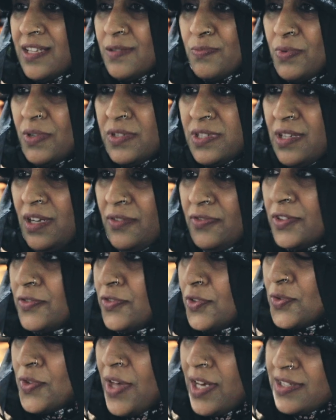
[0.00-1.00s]
It's lovely
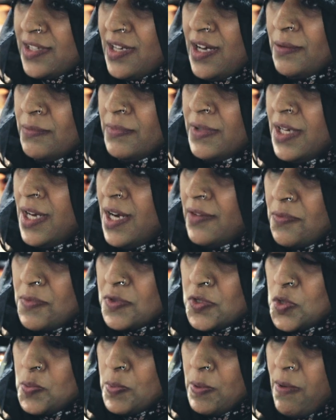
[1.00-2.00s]
food that's come from the
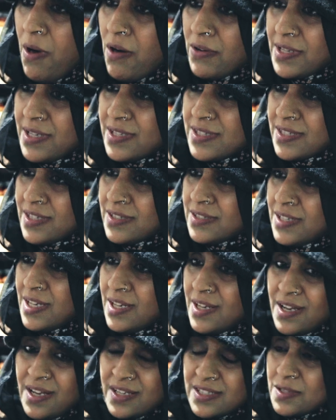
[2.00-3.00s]
supermarkets. And
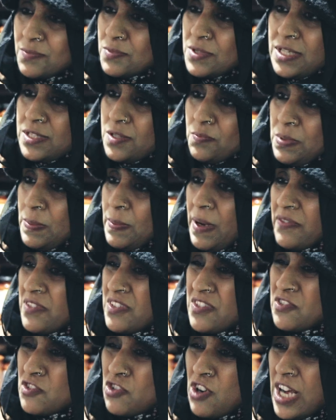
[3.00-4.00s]
sometimes some people haven't
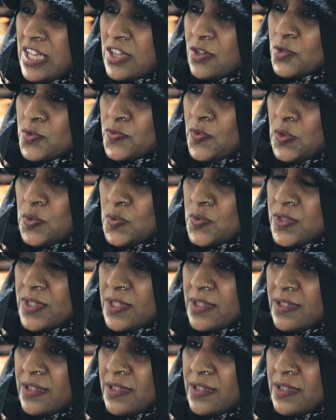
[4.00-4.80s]
even tried those foods.